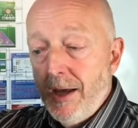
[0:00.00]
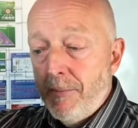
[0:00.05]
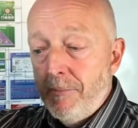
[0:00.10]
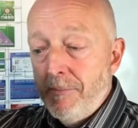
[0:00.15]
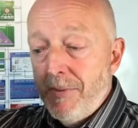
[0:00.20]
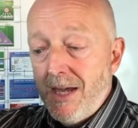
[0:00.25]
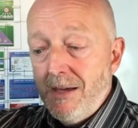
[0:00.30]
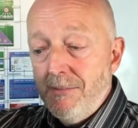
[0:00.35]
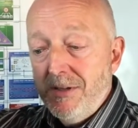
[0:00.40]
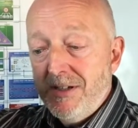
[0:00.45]

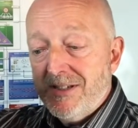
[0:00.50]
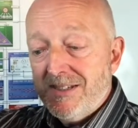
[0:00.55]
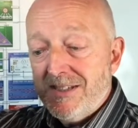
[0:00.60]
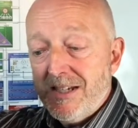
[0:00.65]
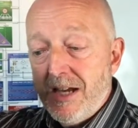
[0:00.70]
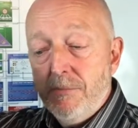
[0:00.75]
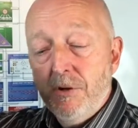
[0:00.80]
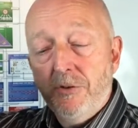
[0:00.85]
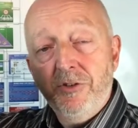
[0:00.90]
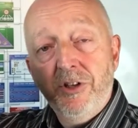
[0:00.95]
Maybe
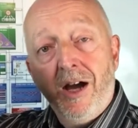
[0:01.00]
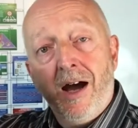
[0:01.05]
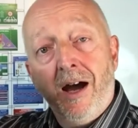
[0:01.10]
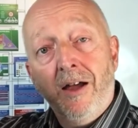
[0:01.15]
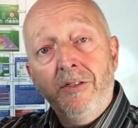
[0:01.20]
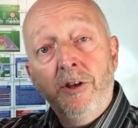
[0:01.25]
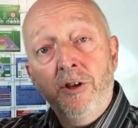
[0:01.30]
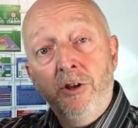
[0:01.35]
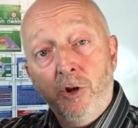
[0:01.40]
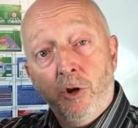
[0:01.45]
some of the
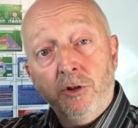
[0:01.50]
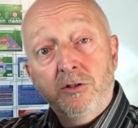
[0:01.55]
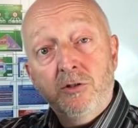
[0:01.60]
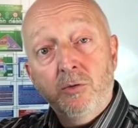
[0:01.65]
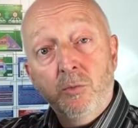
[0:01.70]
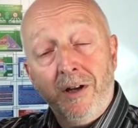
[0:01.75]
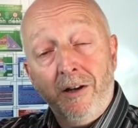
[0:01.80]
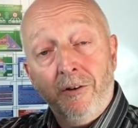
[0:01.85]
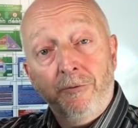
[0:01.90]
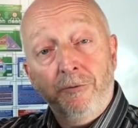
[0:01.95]
other
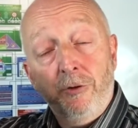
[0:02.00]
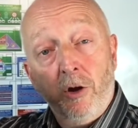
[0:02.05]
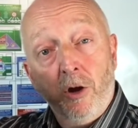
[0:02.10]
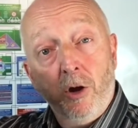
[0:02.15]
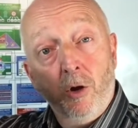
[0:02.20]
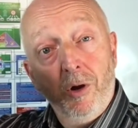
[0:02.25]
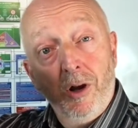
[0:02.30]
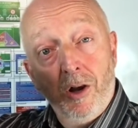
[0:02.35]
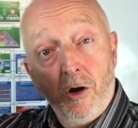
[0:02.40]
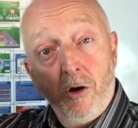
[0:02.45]
knots will
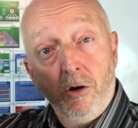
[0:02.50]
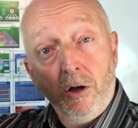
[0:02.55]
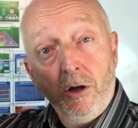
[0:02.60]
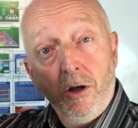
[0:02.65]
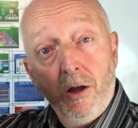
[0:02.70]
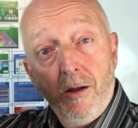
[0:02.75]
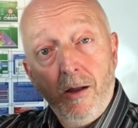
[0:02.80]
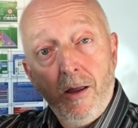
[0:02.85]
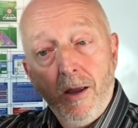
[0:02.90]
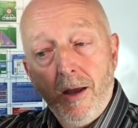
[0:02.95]
follow along,
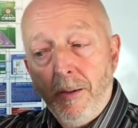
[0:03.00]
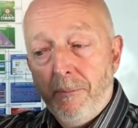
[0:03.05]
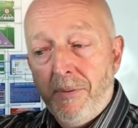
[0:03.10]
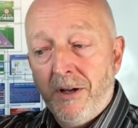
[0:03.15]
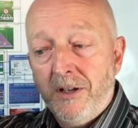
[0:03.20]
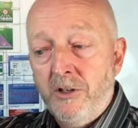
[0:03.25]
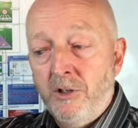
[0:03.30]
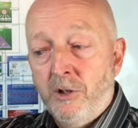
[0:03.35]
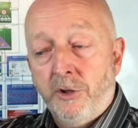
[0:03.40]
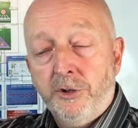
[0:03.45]

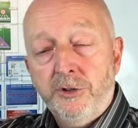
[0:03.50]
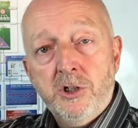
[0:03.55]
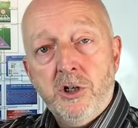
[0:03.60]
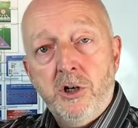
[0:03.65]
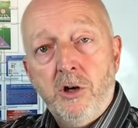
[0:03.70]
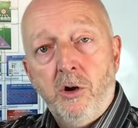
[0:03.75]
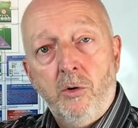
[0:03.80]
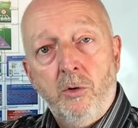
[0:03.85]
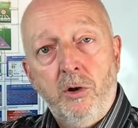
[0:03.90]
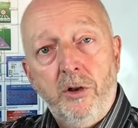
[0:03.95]
but not the
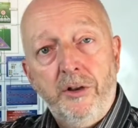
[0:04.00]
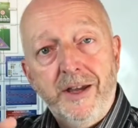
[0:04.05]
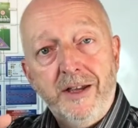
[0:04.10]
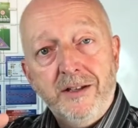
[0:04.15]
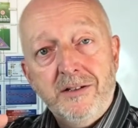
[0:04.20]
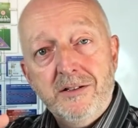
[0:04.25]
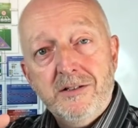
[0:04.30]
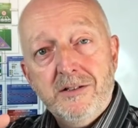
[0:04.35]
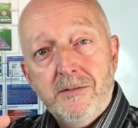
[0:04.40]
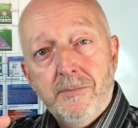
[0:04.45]
whole
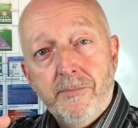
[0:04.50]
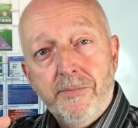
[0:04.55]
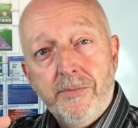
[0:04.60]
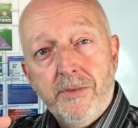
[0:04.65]
net.